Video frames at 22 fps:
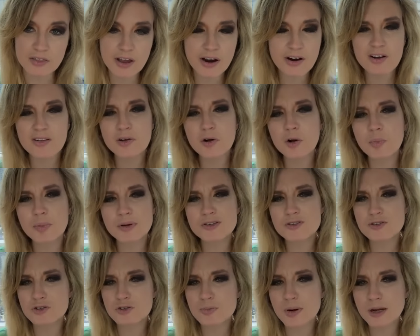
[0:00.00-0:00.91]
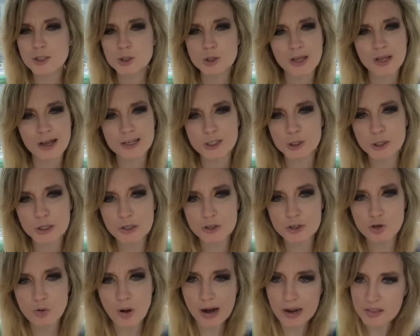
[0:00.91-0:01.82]
They're a little bit too much like she can
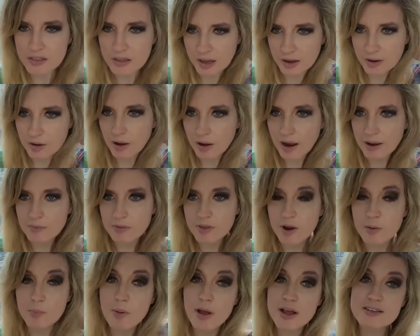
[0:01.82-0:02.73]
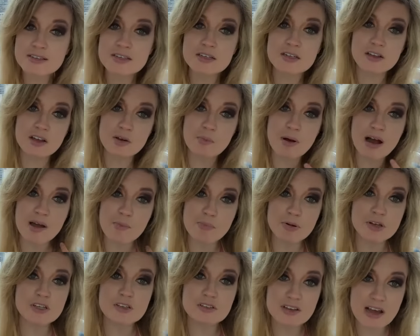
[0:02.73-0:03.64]
do anything, and they're basically, in my
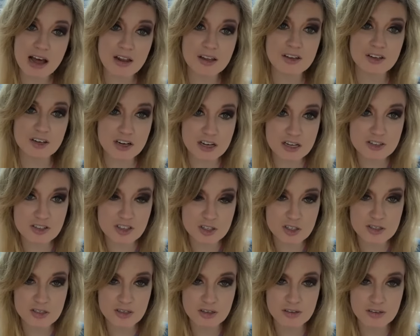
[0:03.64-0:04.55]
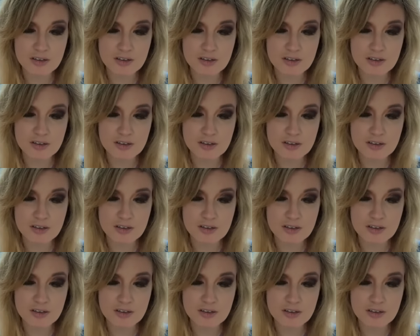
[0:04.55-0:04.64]
opinion, telekinesis.